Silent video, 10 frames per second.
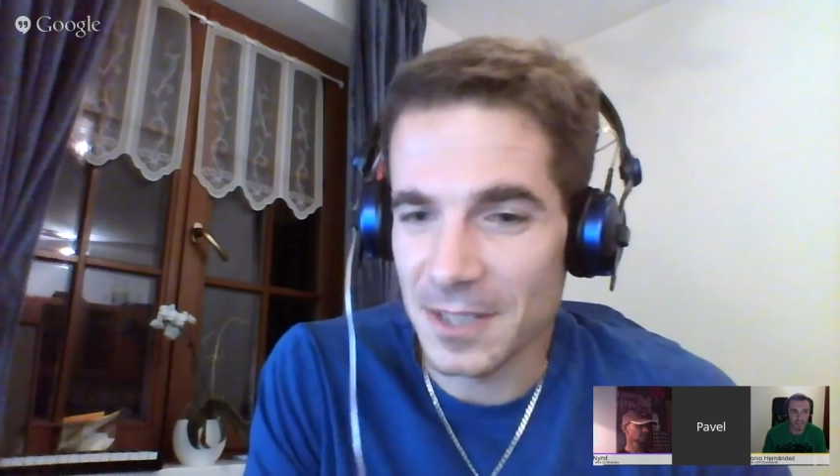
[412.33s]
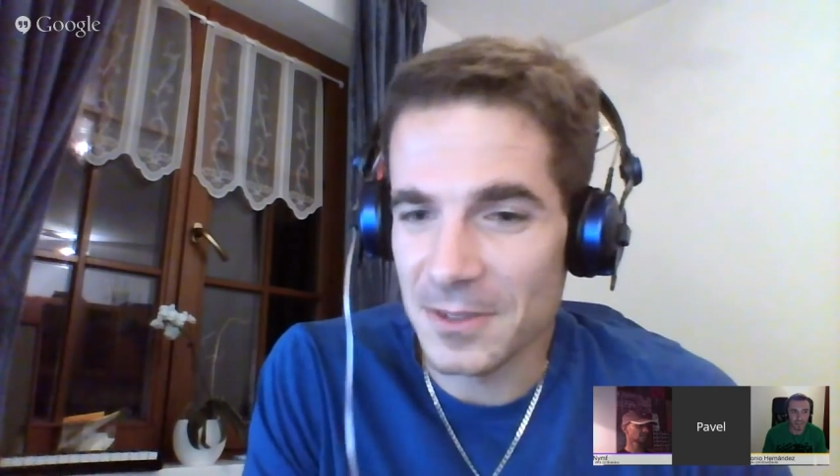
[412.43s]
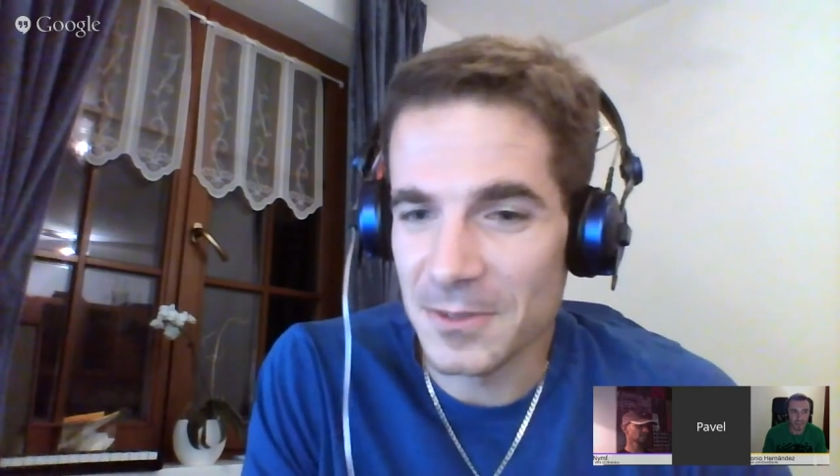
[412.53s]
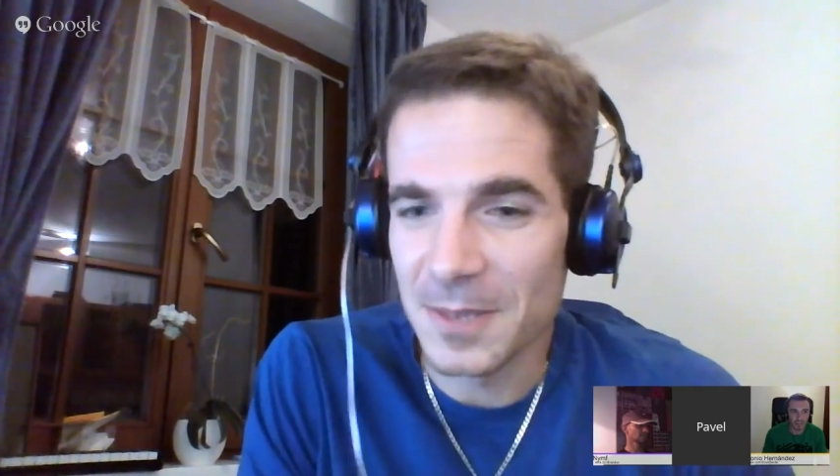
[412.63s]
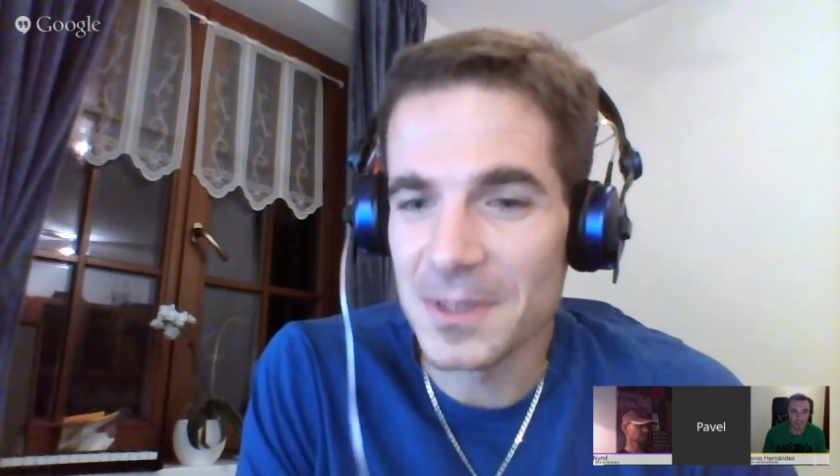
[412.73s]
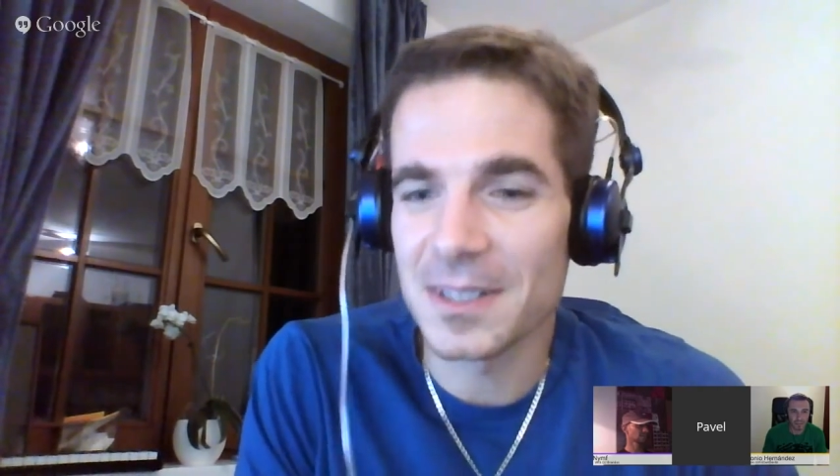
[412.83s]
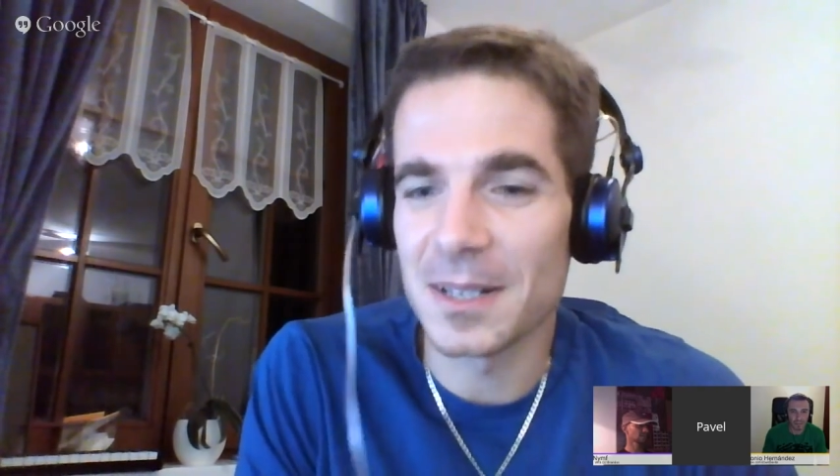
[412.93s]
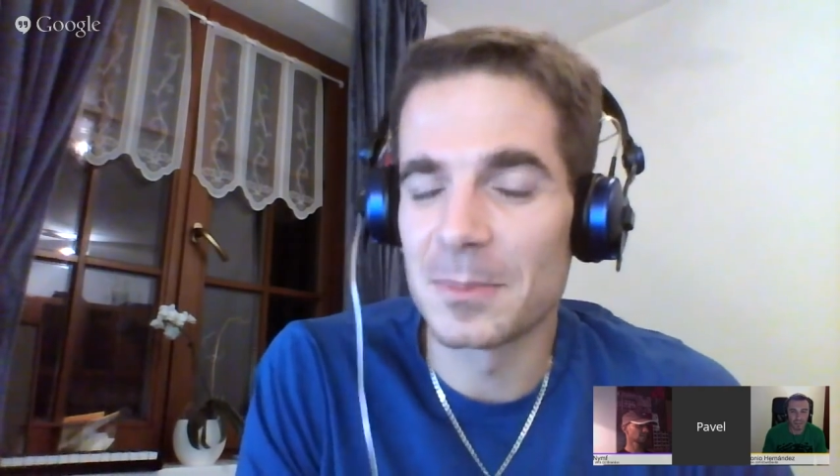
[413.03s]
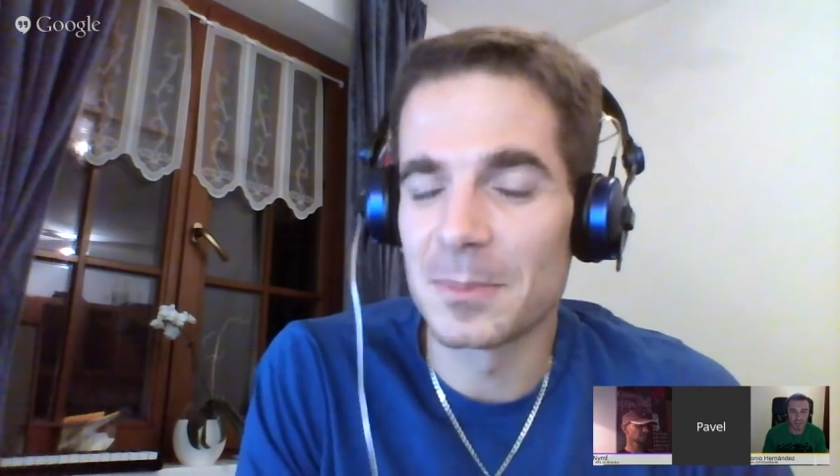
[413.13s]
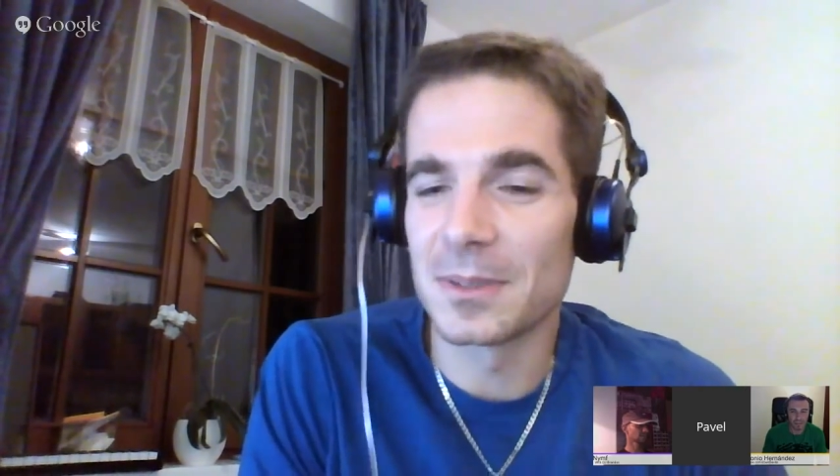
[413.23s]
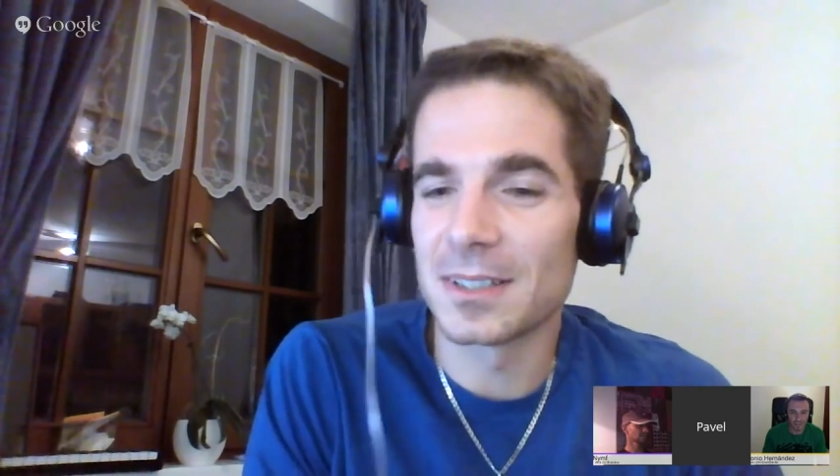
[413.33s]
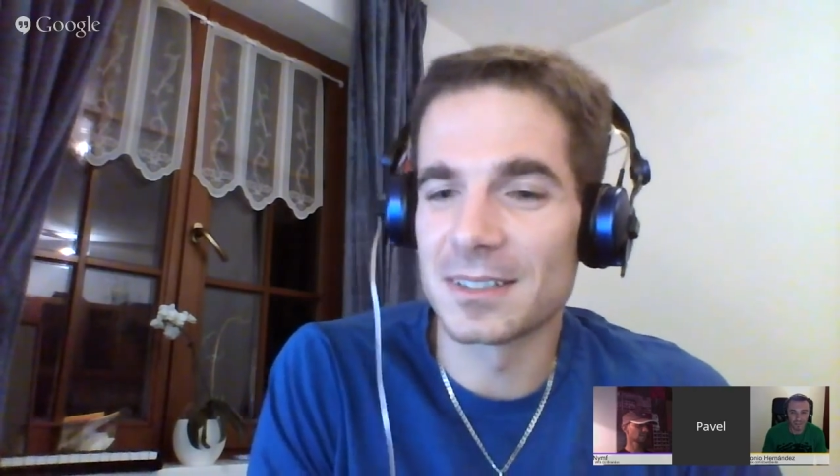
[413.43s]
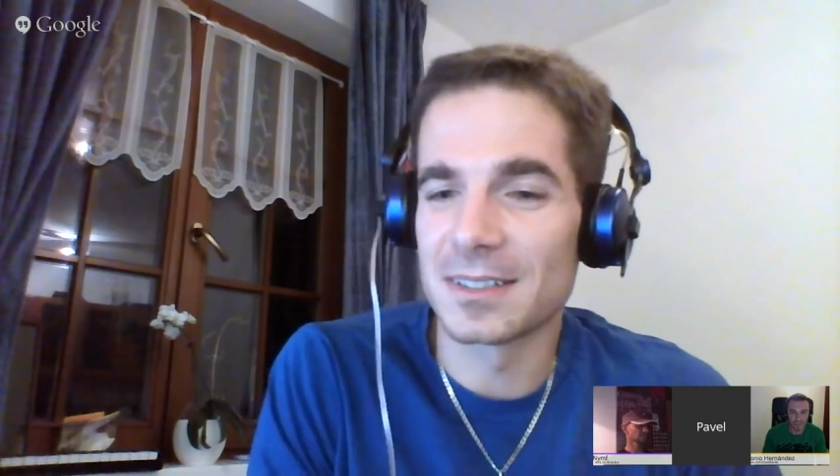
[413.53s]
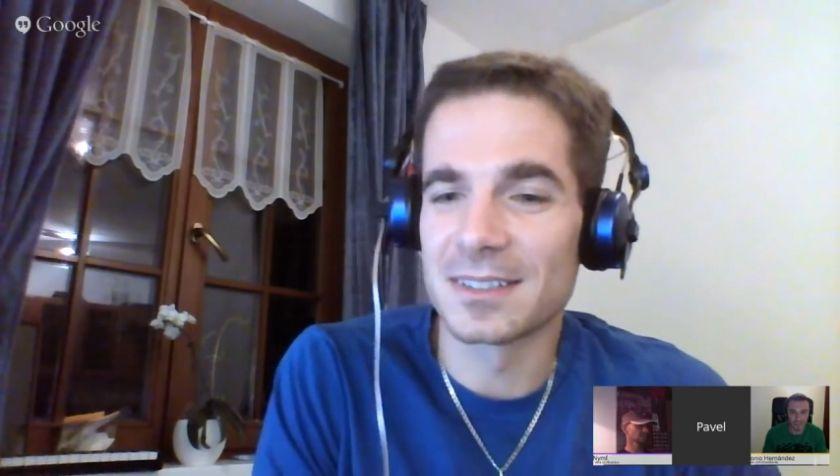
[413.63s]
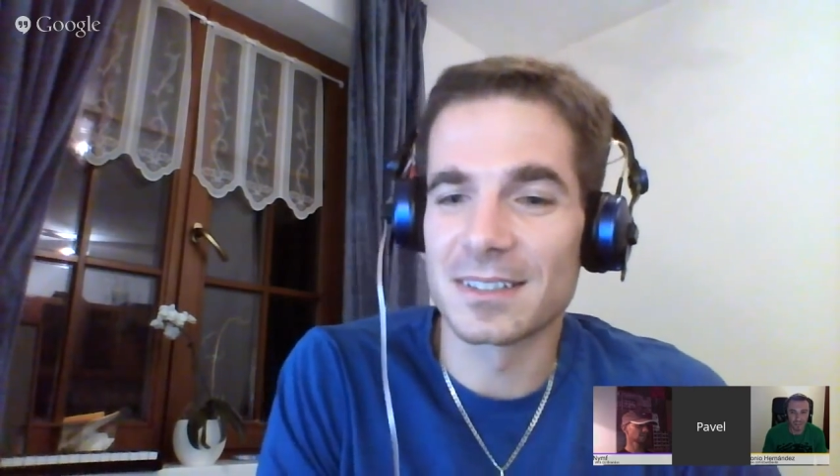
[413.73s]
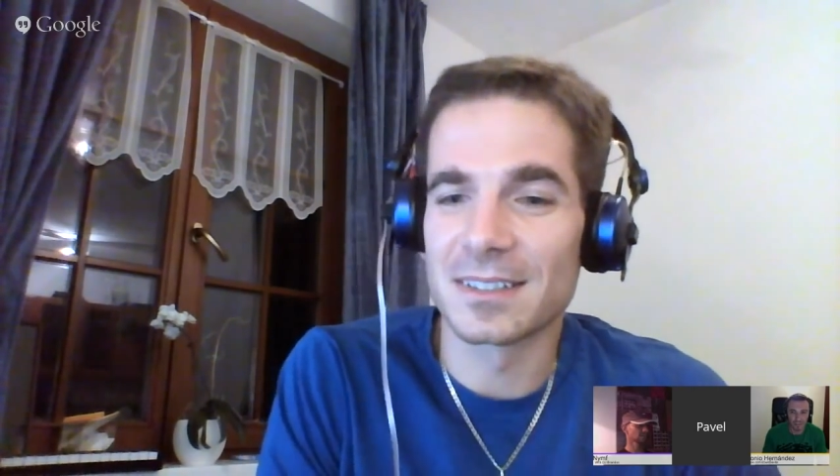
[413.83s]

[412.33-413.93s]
such a famous couple, and